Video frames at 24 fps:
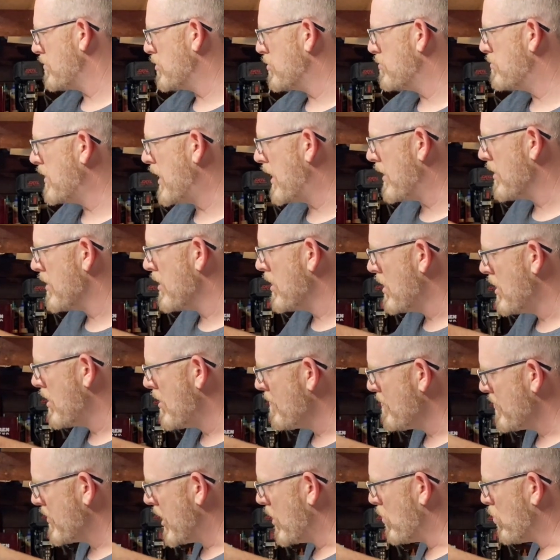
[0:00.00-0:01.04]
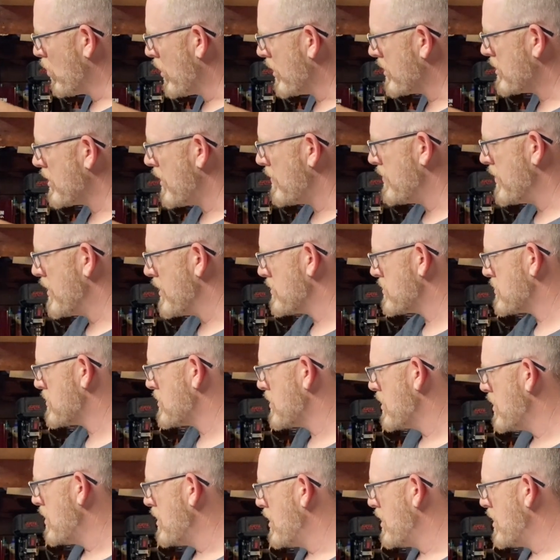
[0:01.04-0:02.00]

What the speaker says: but it worked on this.